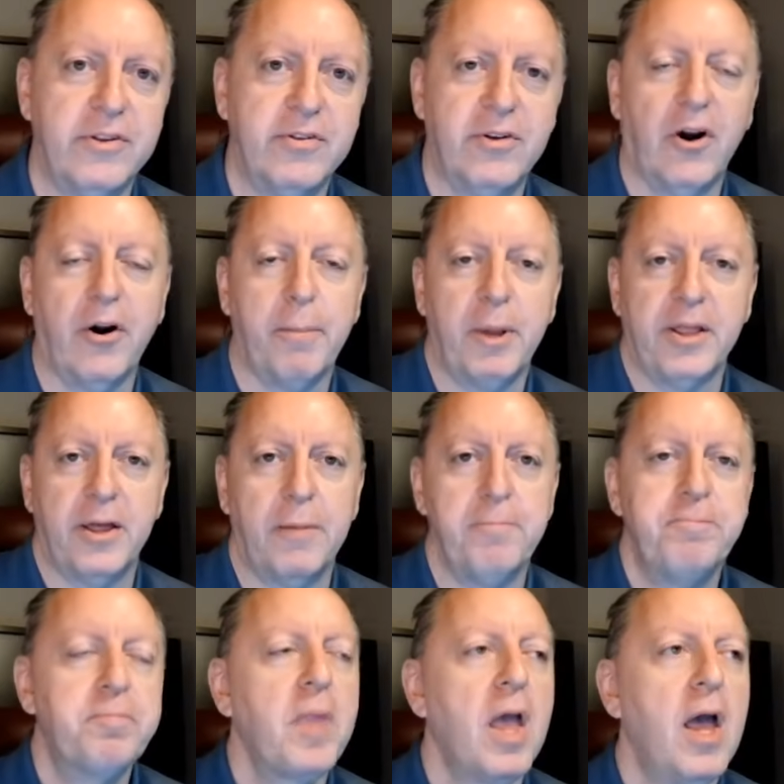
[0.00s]
Sorry about that.
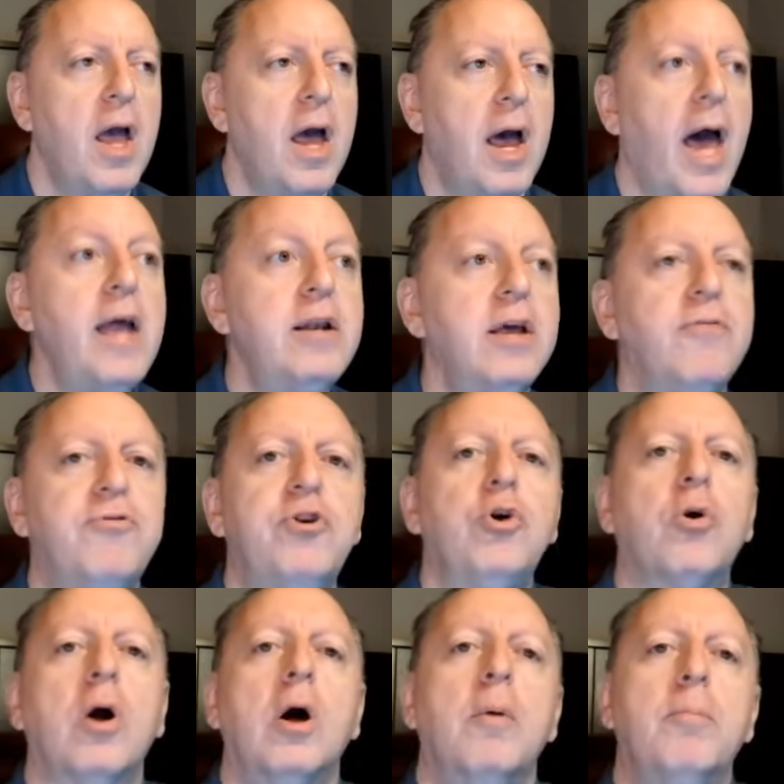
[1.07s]
And if
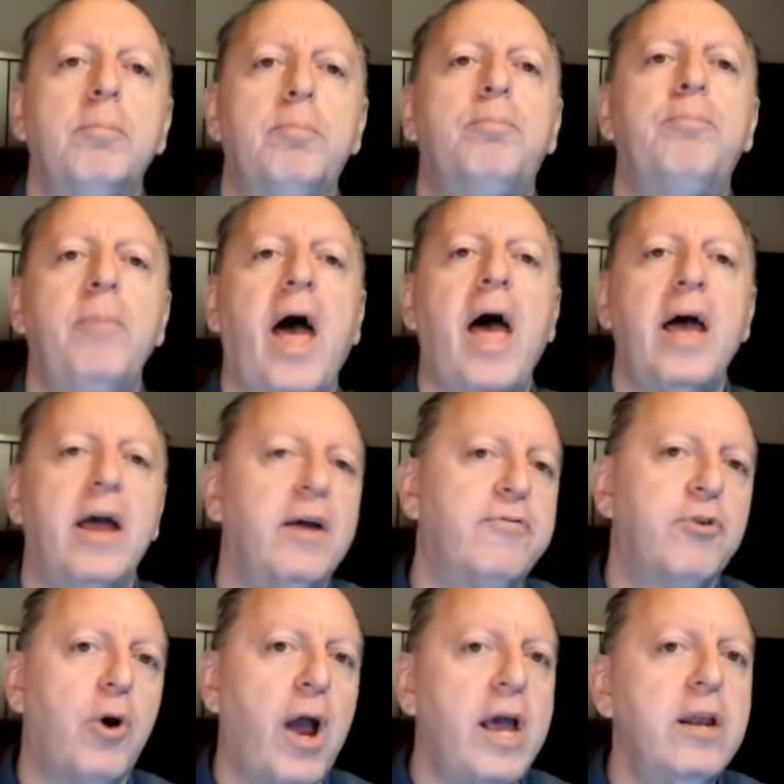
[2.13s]
you're if
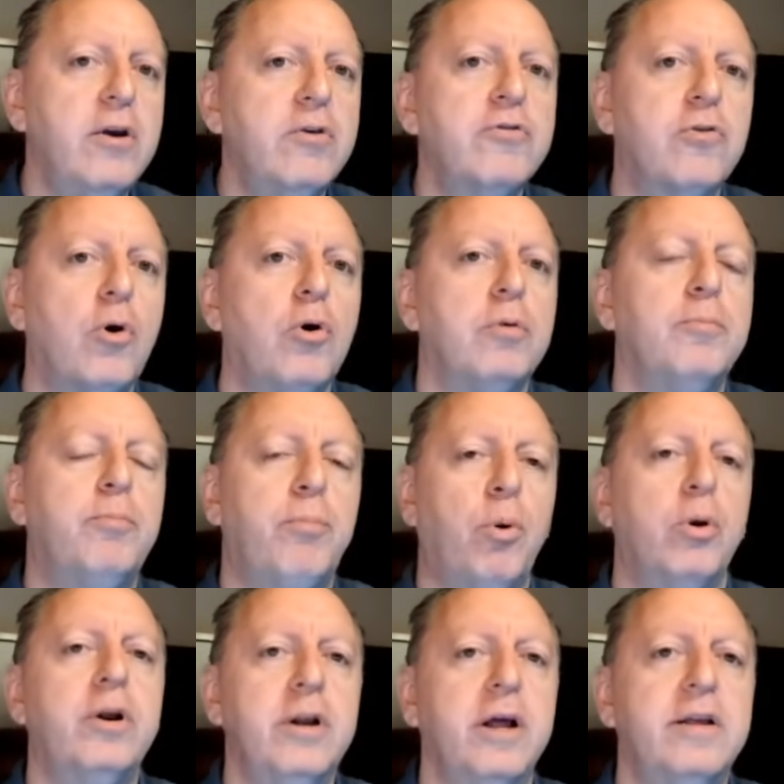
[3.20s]
you're 80 years old,
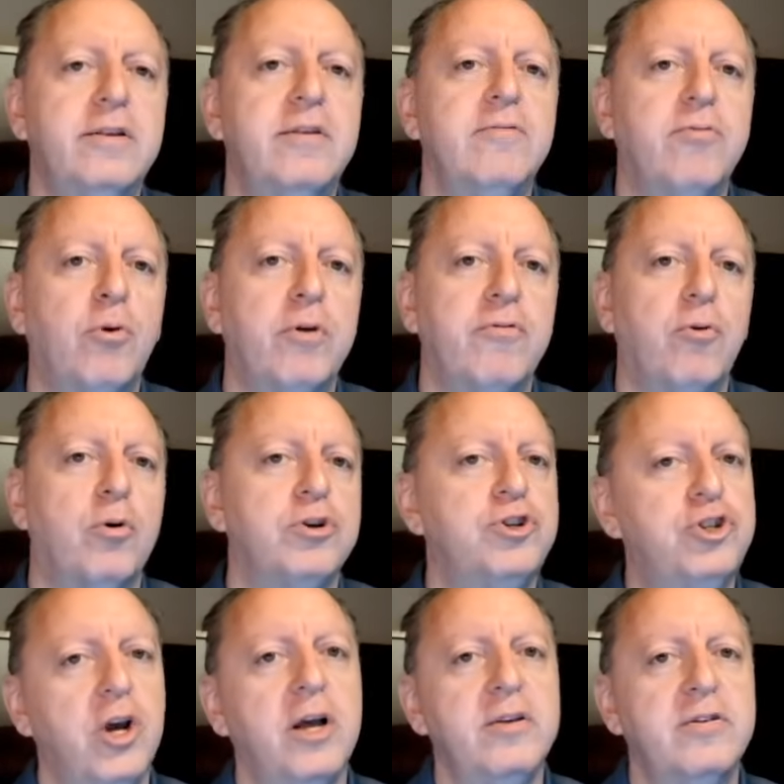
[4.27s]
born in 1944,
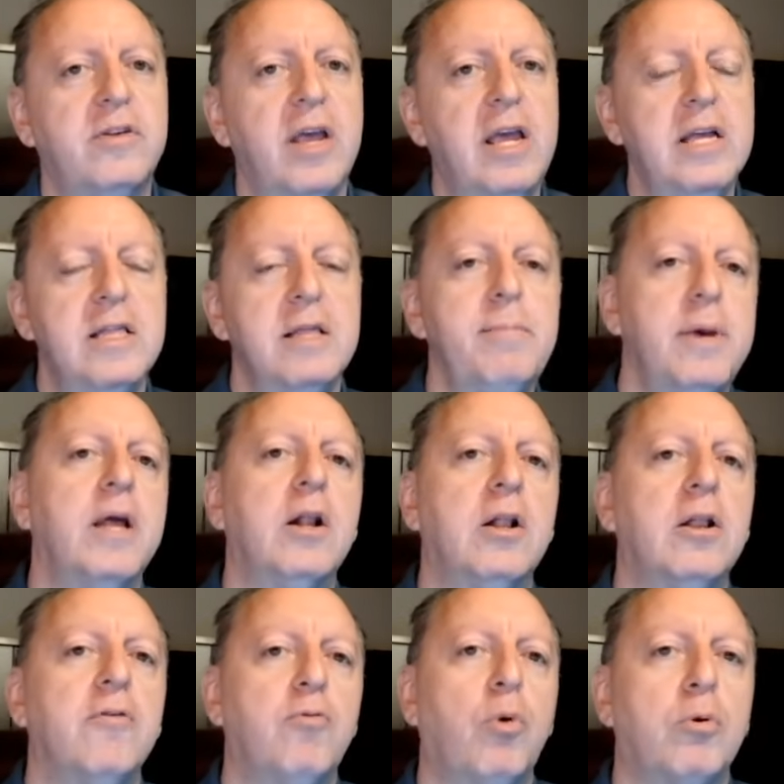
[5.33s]
just in the middle
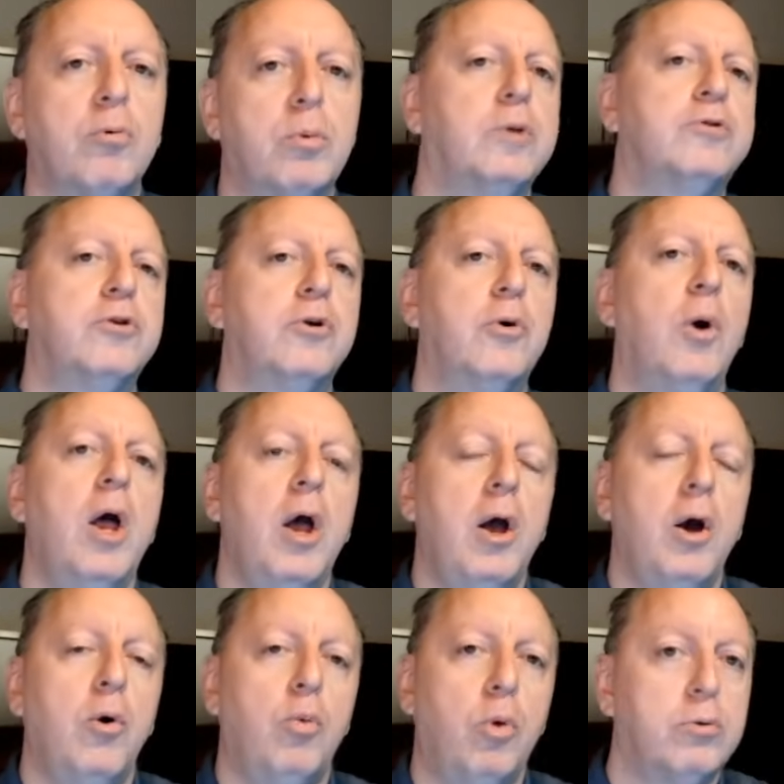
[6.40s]
of World War II,
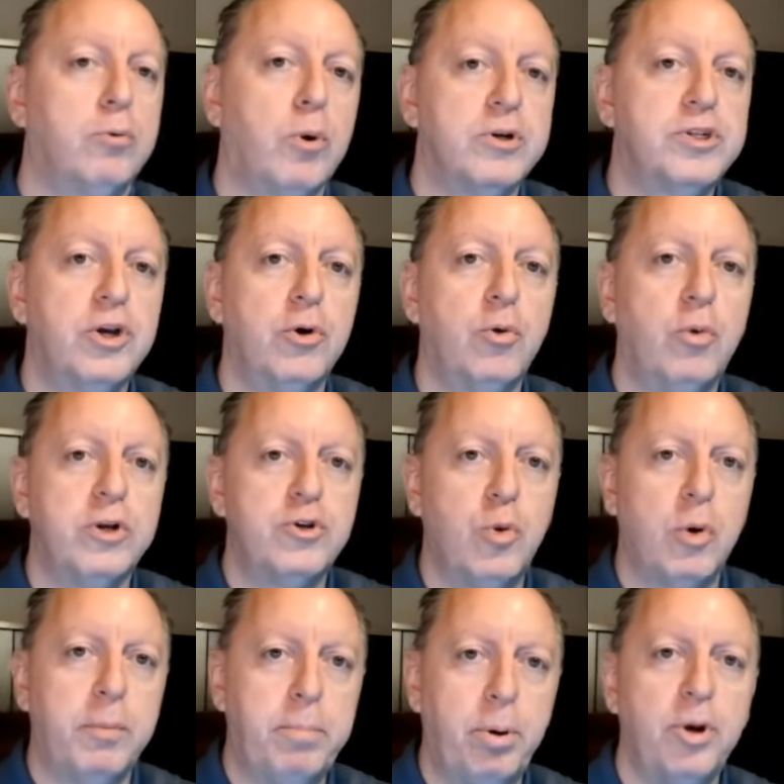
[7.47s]
World War II, which
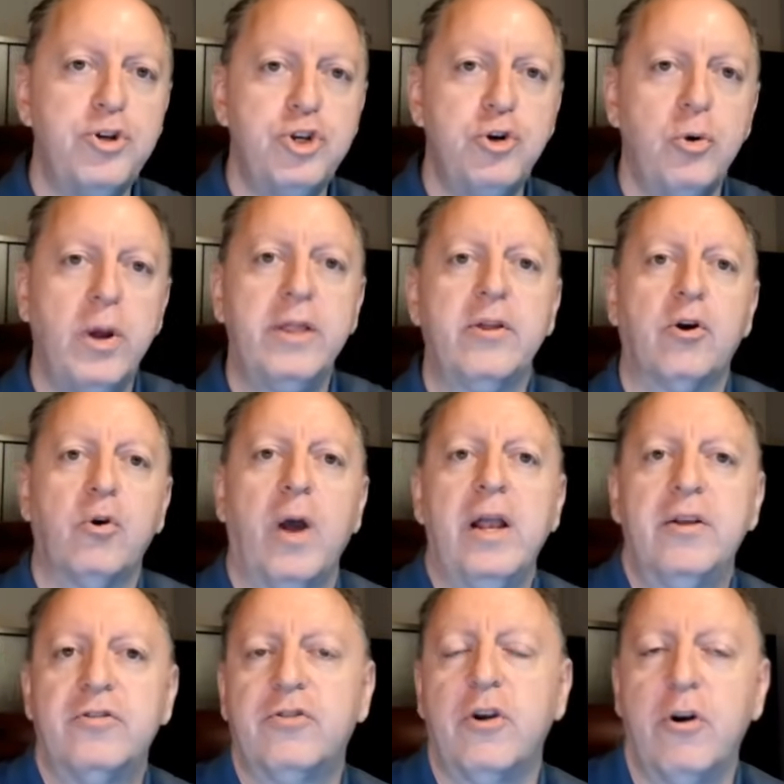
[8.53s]
would put you in the
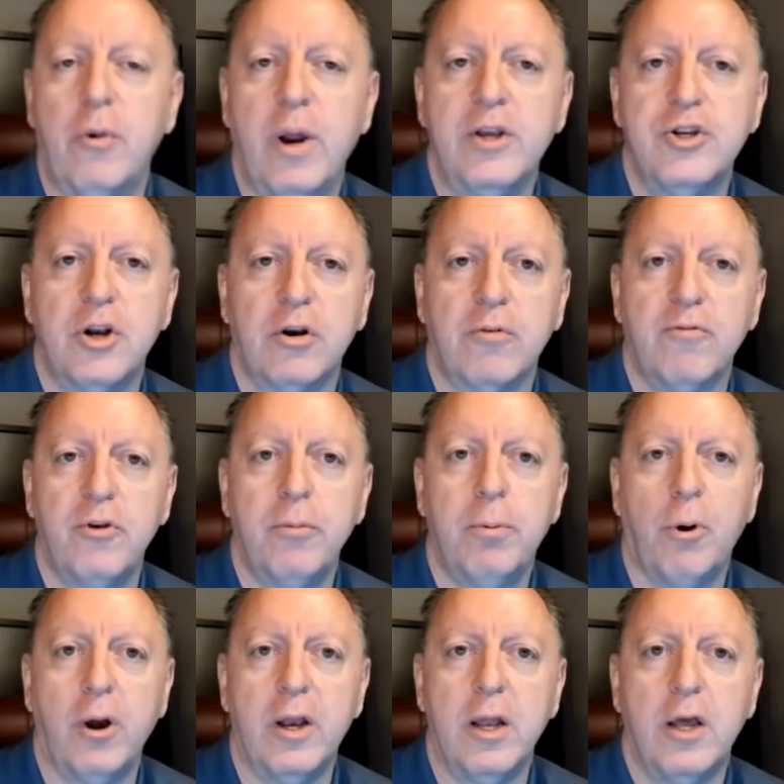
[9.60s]
greatest generation
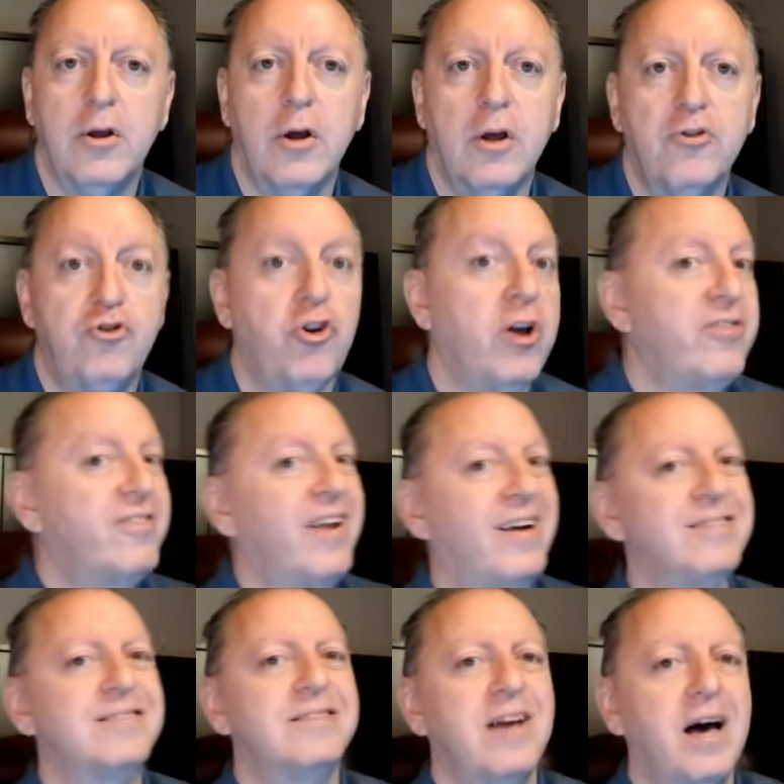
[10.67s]
viewpoint, just
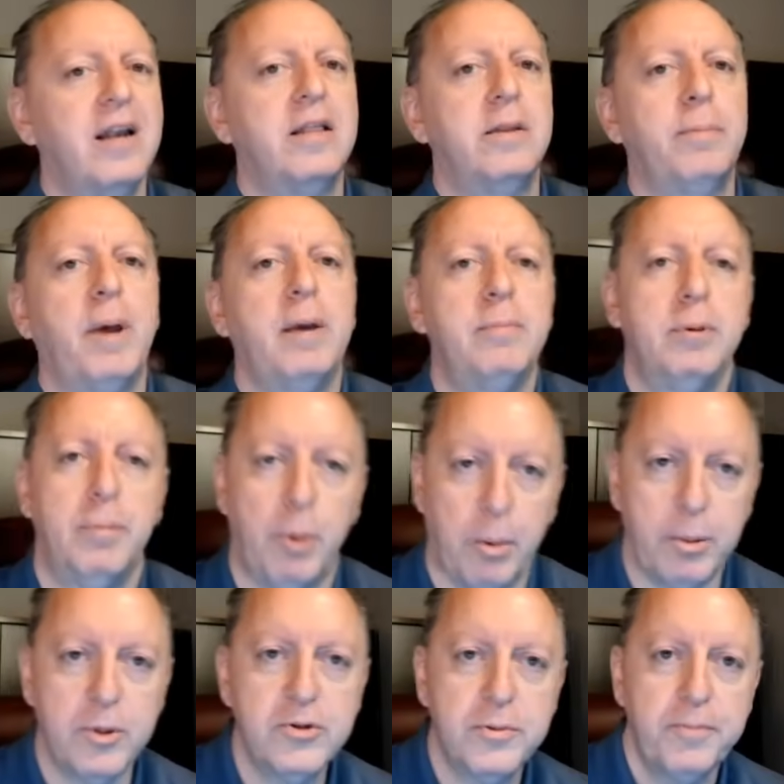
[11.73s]
outside of the baby
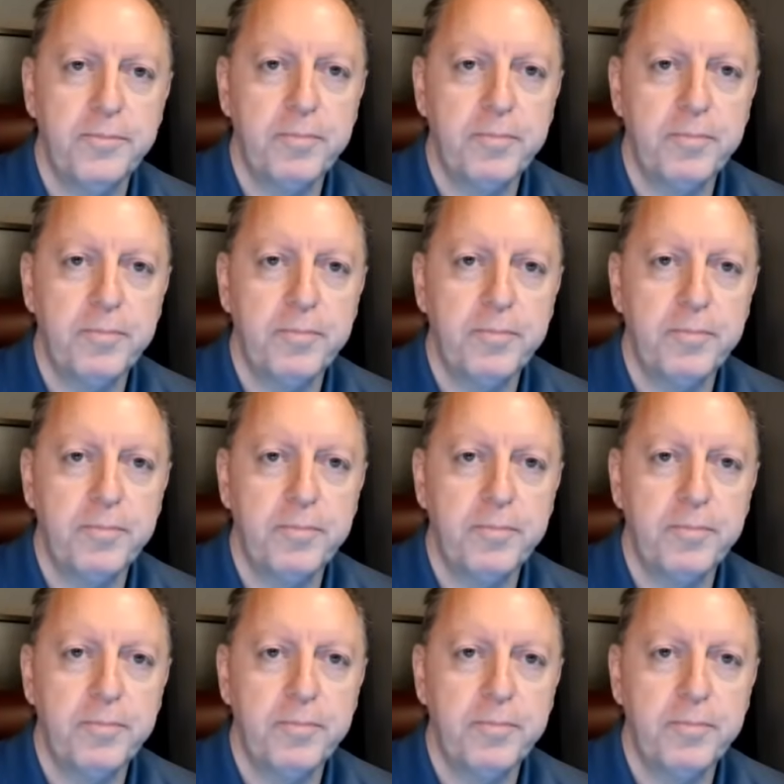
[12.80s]
boomers.